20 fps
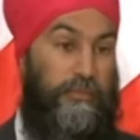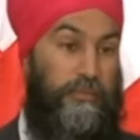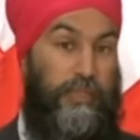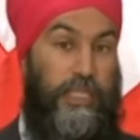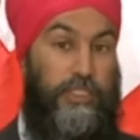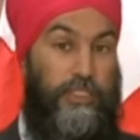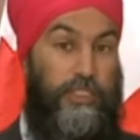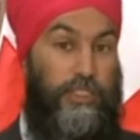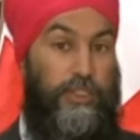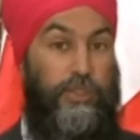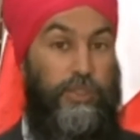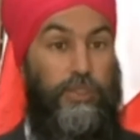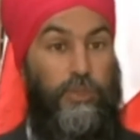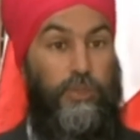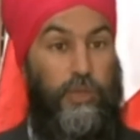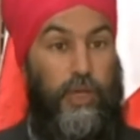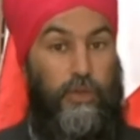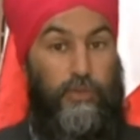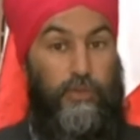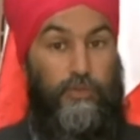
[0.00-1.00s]
Let's
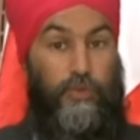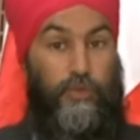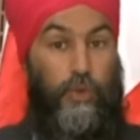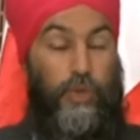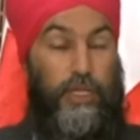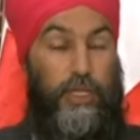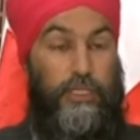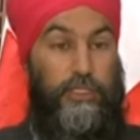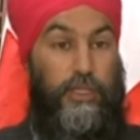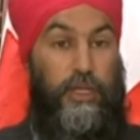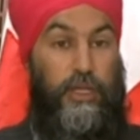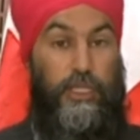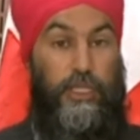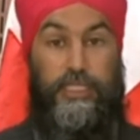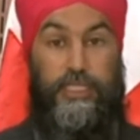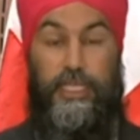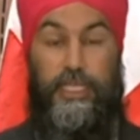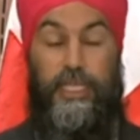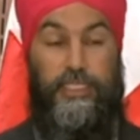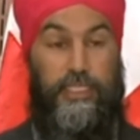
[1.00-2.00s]
do a focus
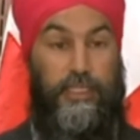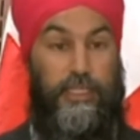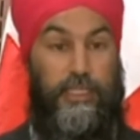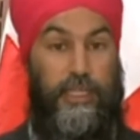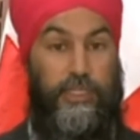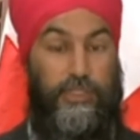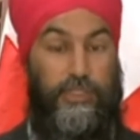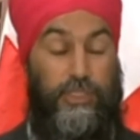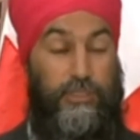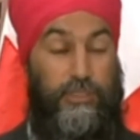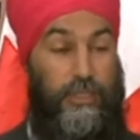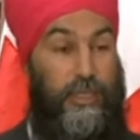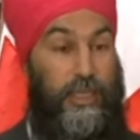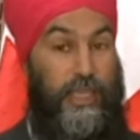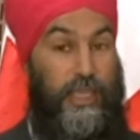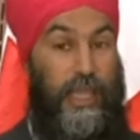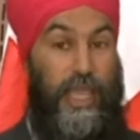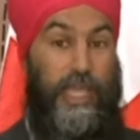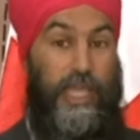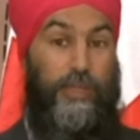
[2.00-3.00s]
on de-escalation
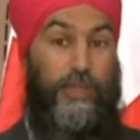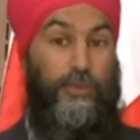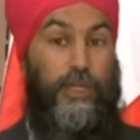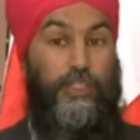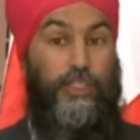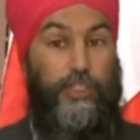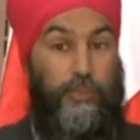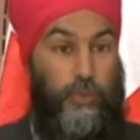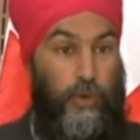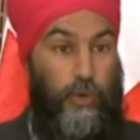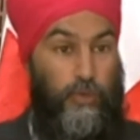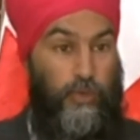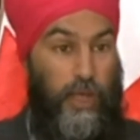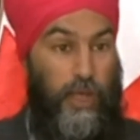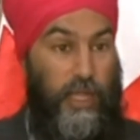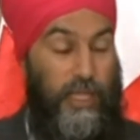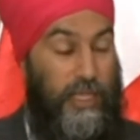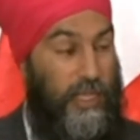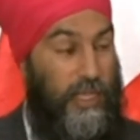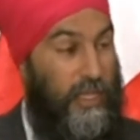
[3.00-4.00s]
and racial
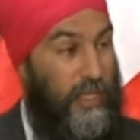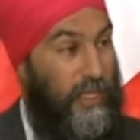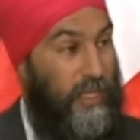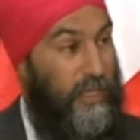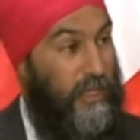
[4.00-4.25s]
profiling.